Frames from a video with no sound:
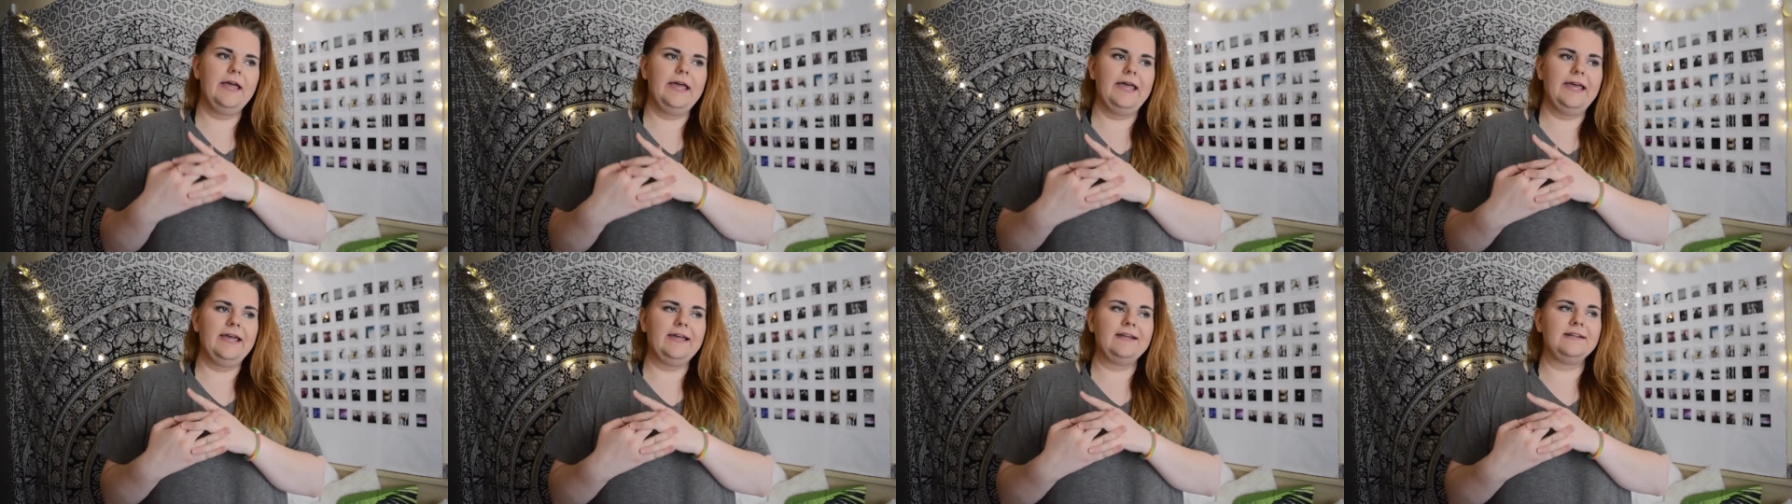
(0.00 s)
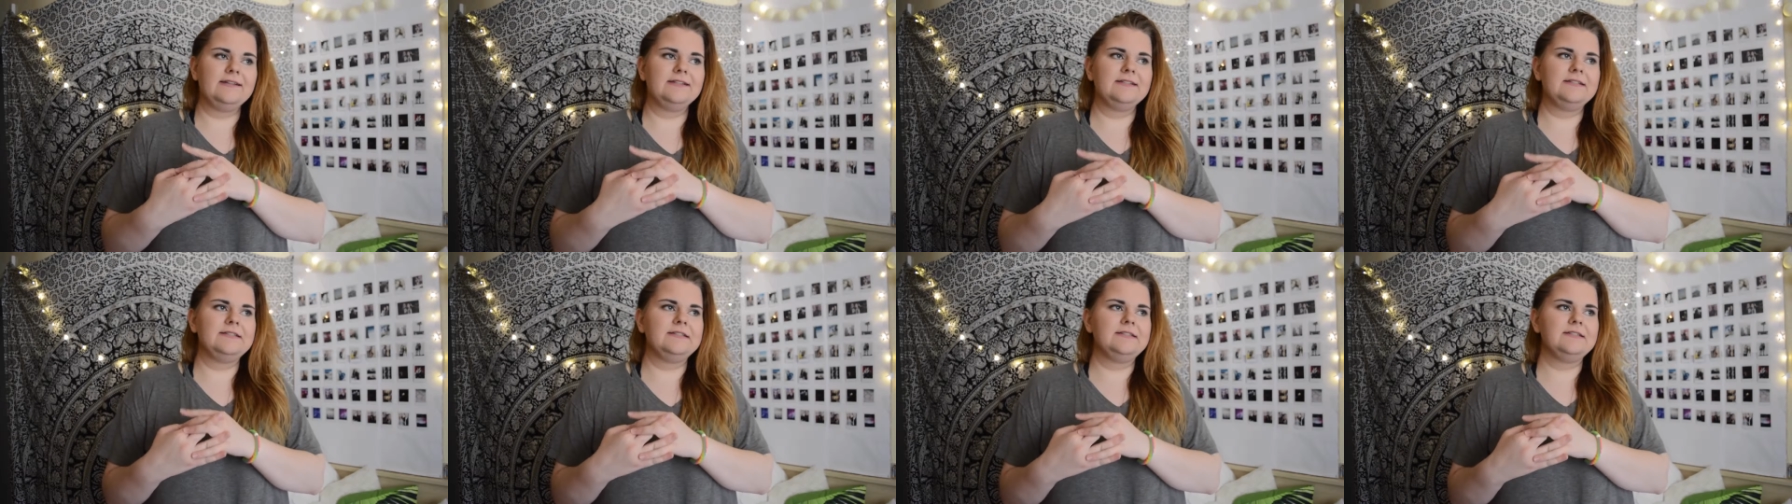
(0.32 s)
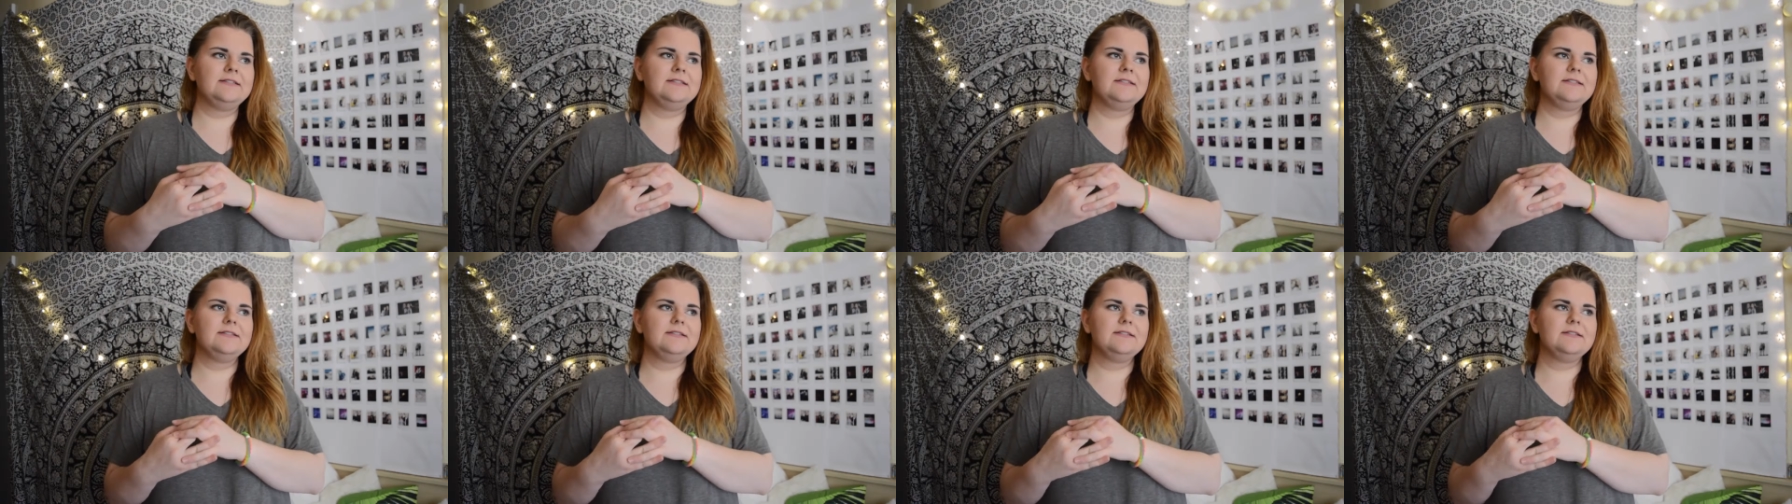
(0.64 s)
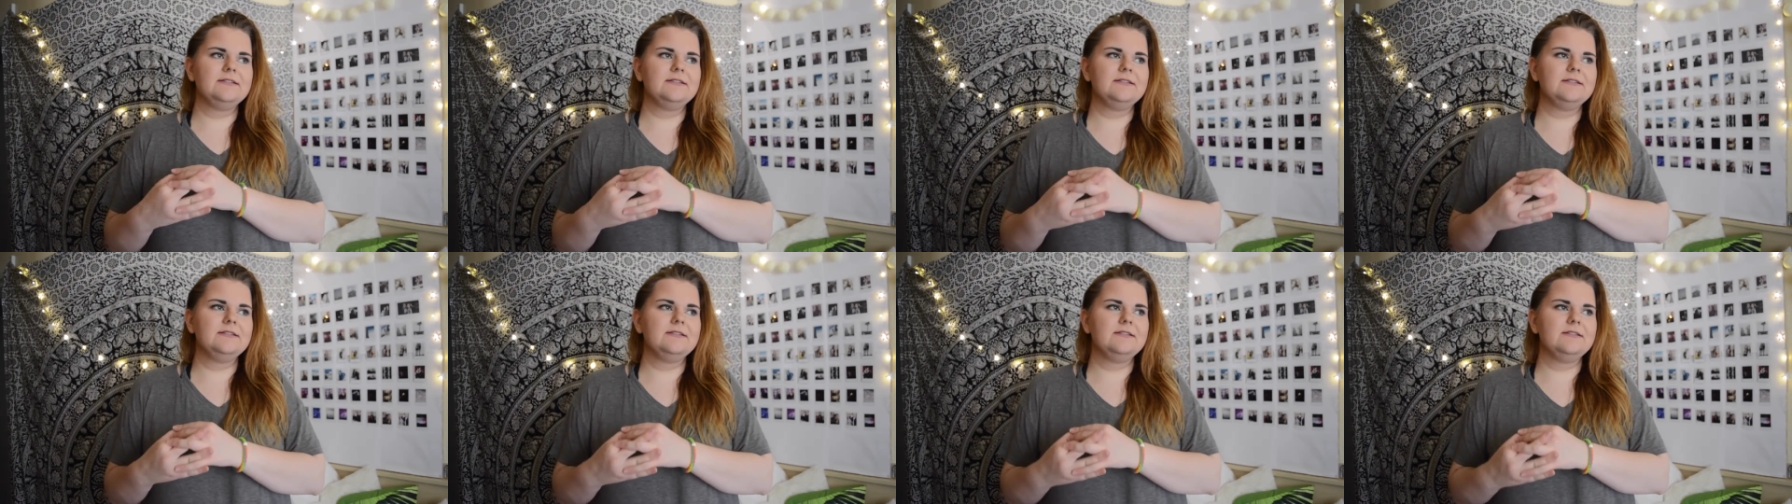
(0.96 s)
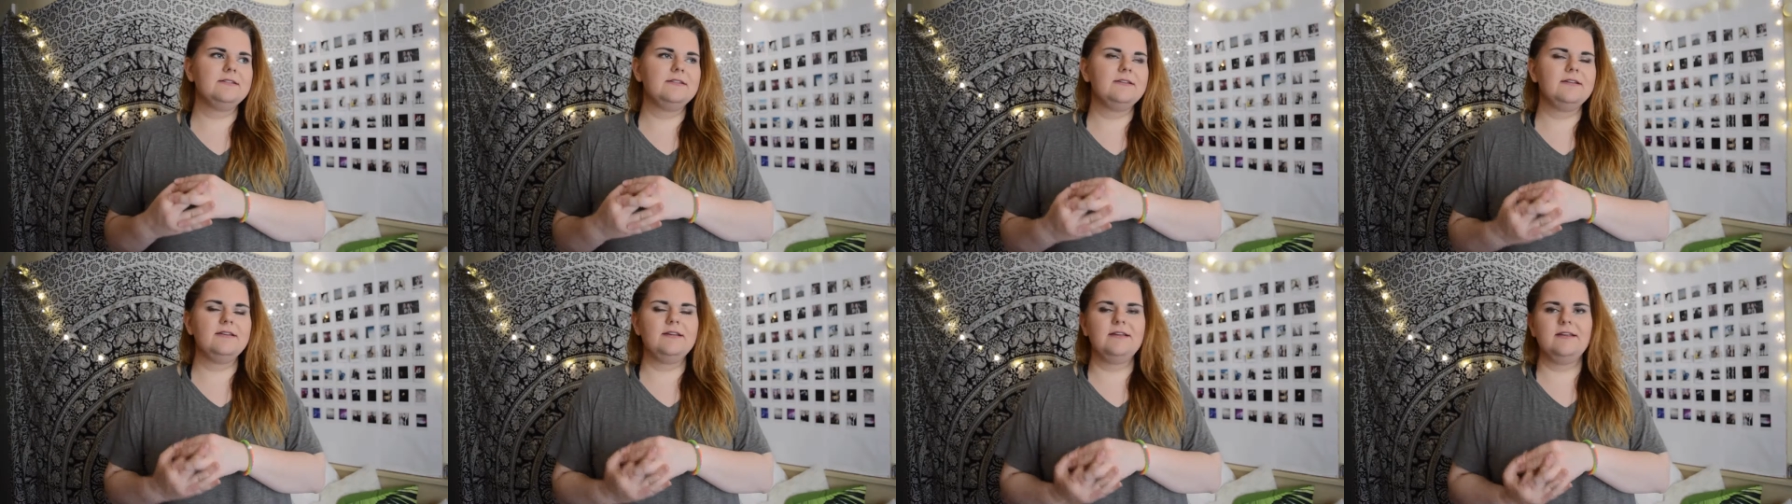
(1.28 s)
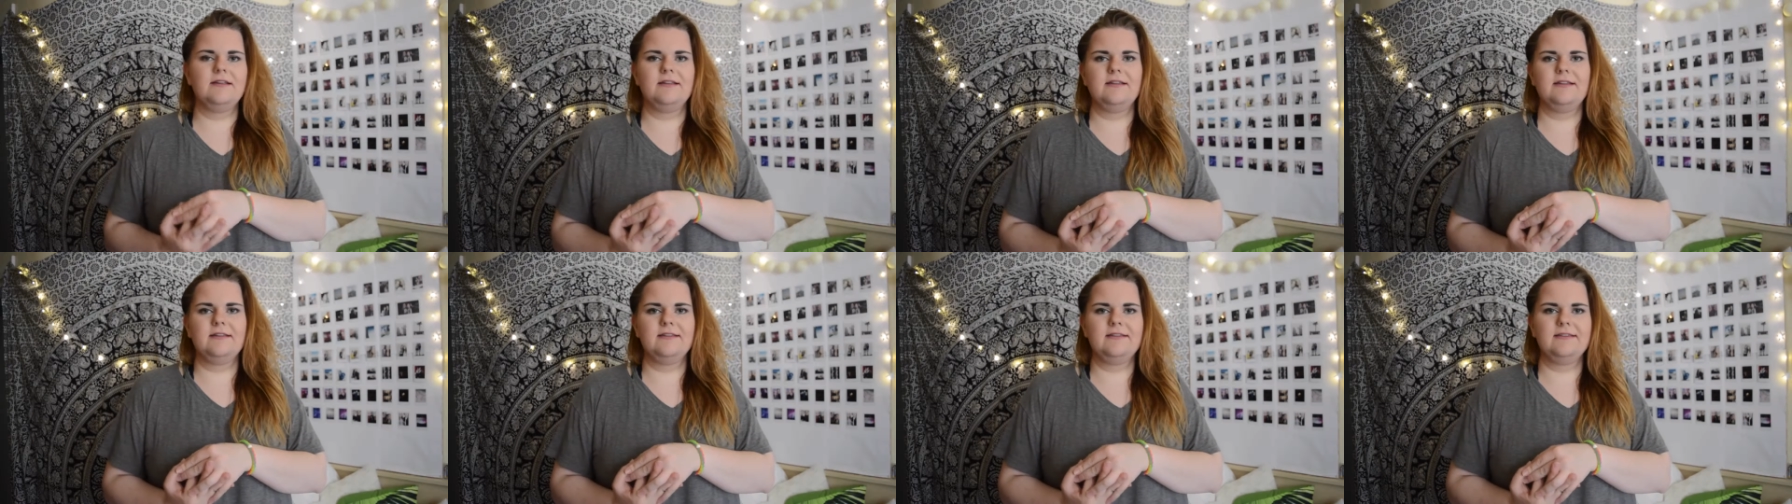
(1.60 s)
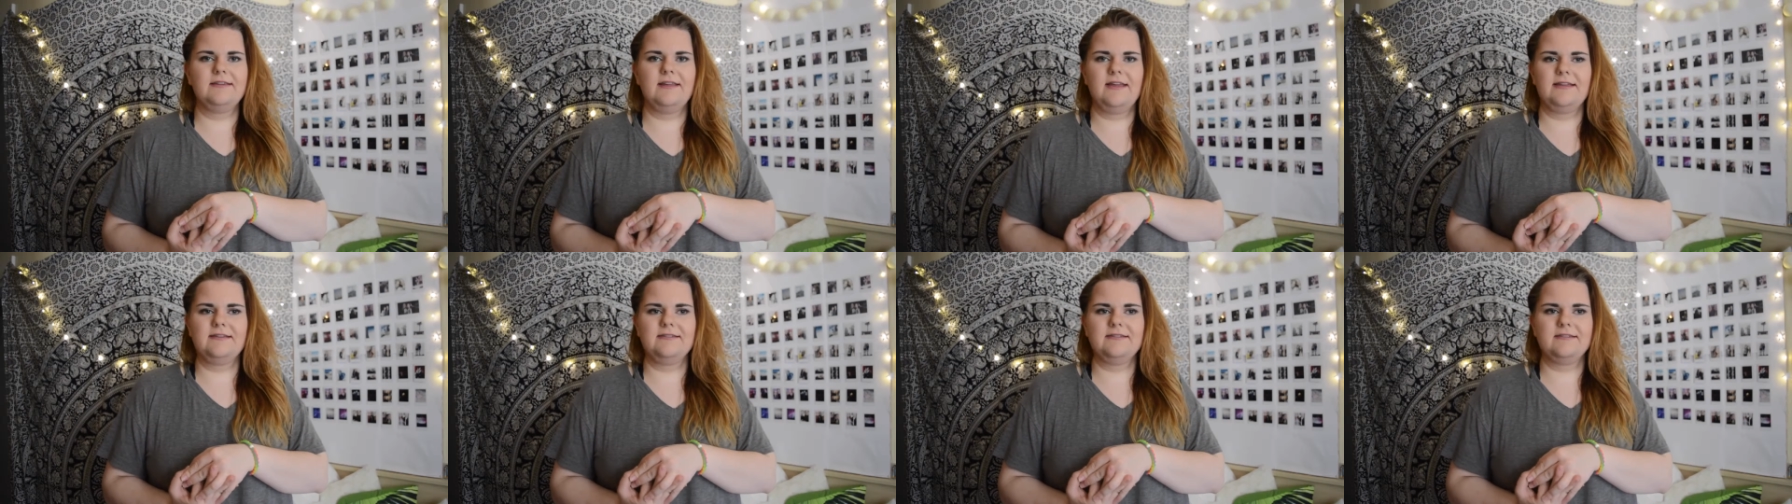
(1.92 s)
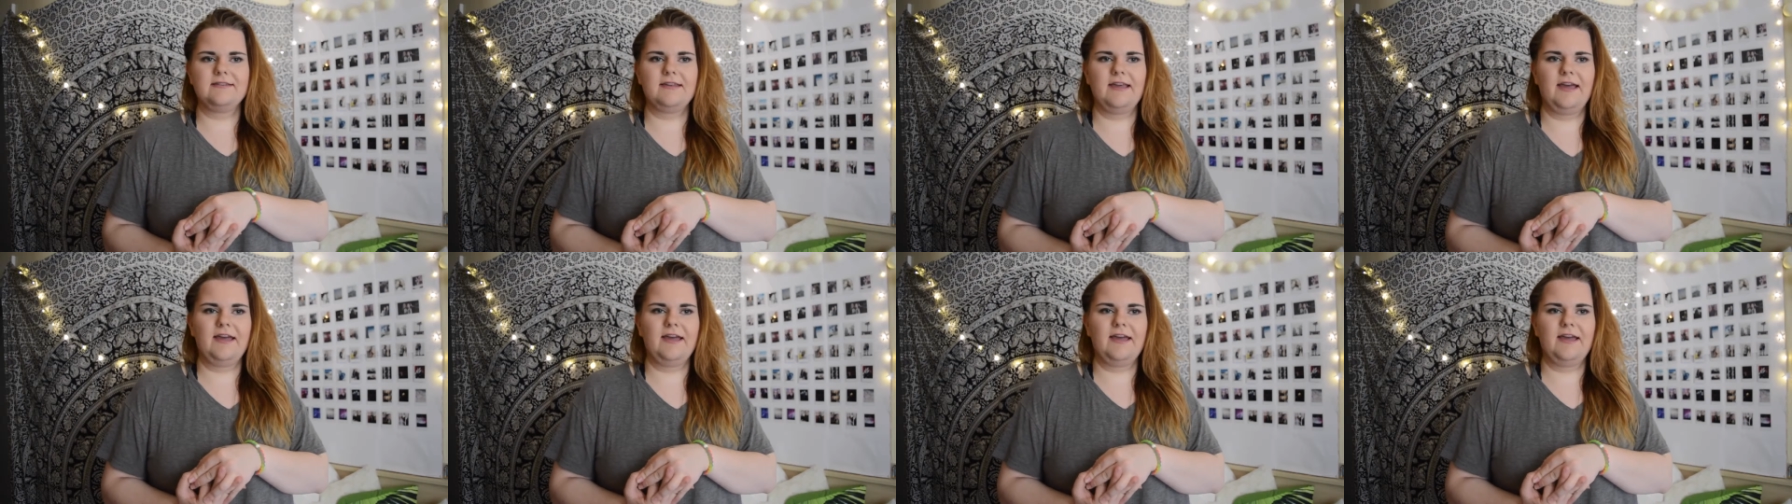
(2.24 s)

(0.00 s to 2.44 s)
and that's